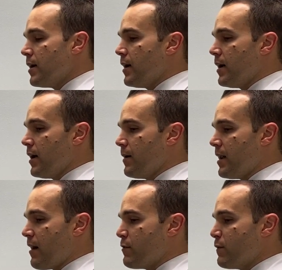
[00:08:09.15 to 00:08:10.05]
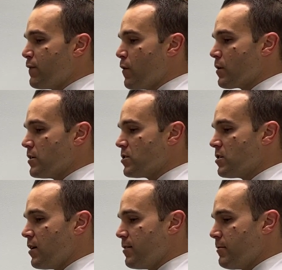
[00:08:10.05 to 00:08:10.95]
And have them
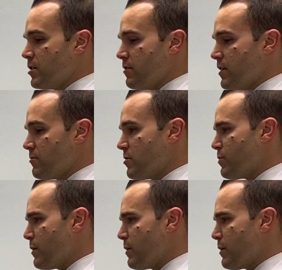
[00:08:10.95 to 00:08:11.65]
focus on the region of interest